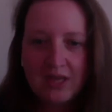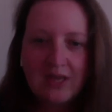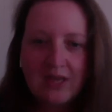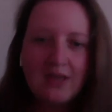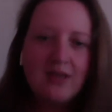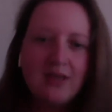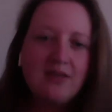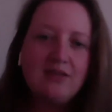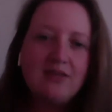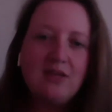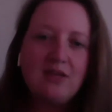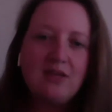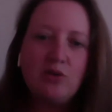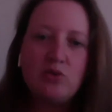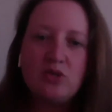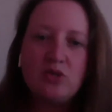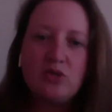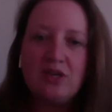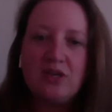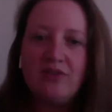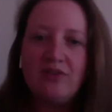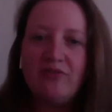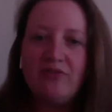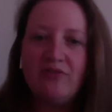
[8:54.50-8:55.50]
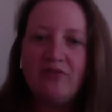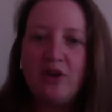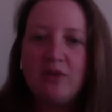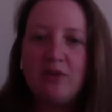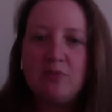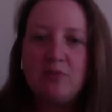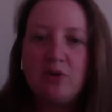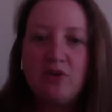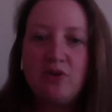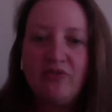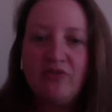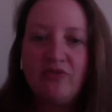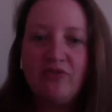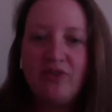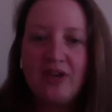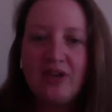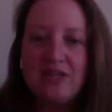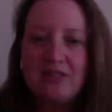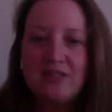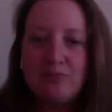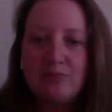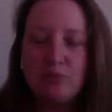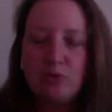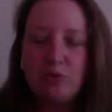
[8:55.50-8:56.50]
they also can find me on
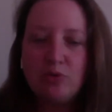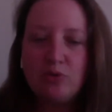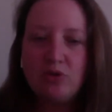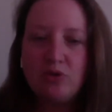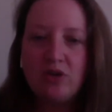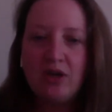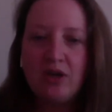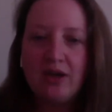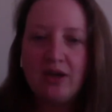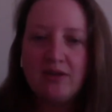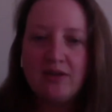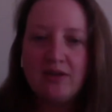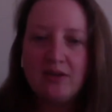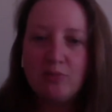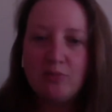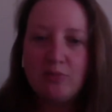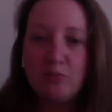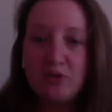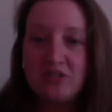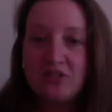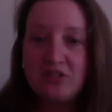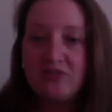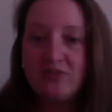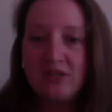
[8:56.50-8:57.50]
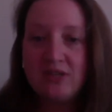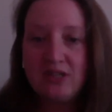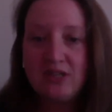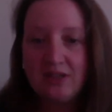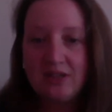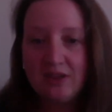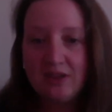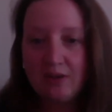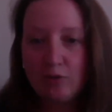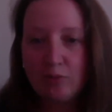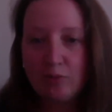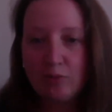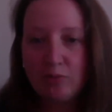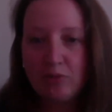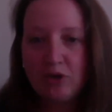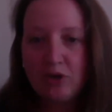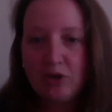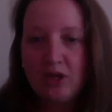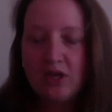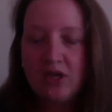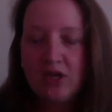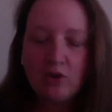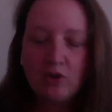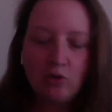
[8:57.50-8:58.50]
Facebook under Breastfeeding Help,
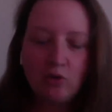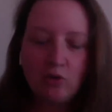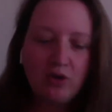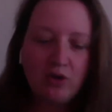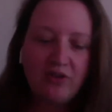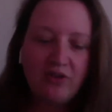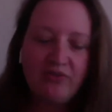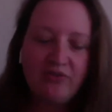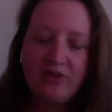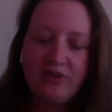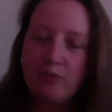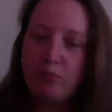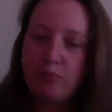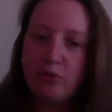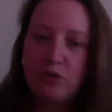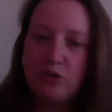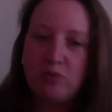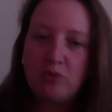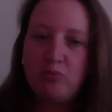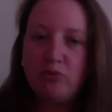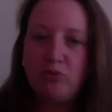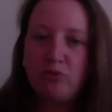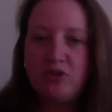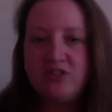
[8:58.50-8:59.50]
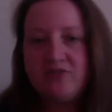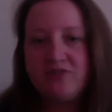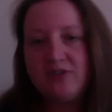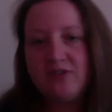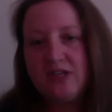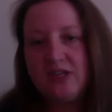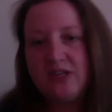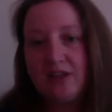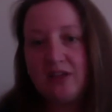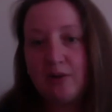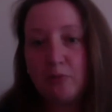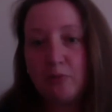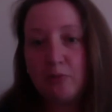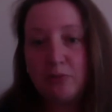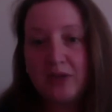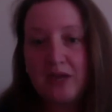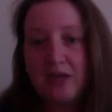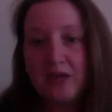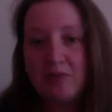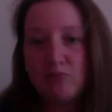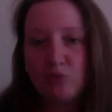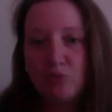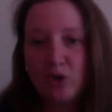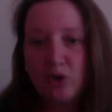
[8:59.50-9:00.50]
or if they put in Breastfeeding Help
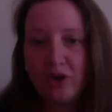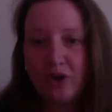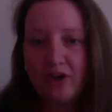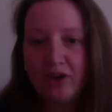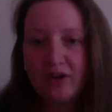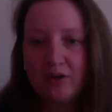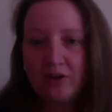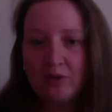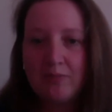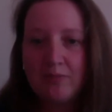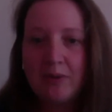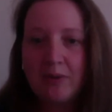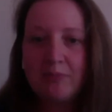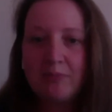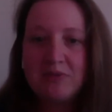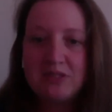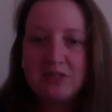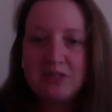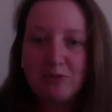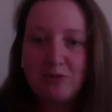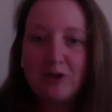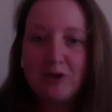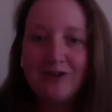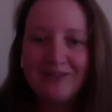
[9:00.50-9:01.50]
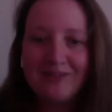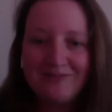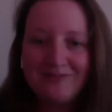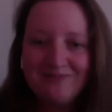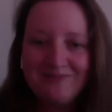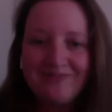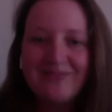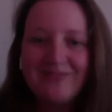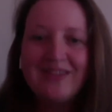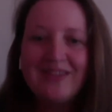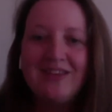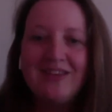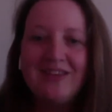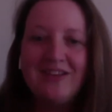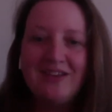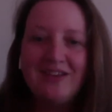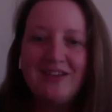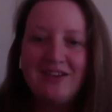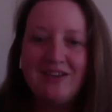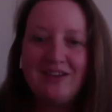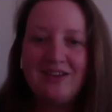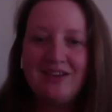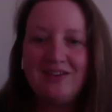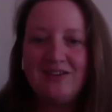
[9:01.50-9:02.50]
Canberra, I come up as well.
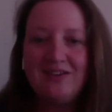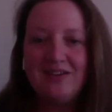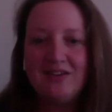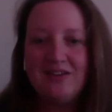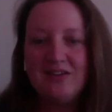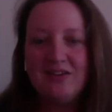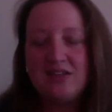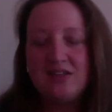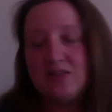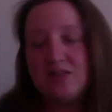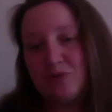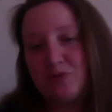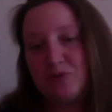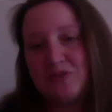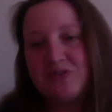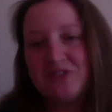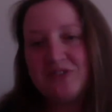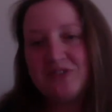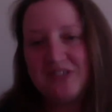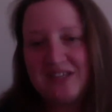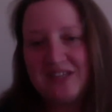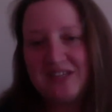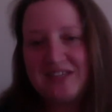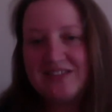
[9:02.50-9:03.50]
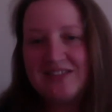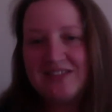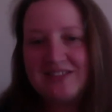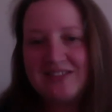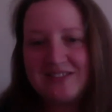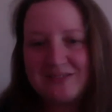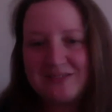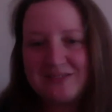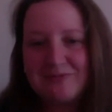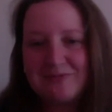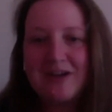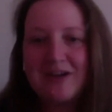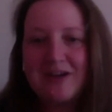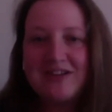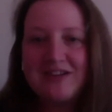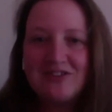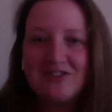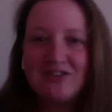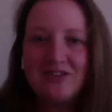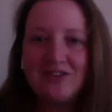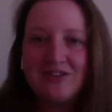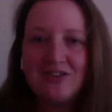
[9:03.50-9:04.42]
And uh, that's possibly the easiest way to get in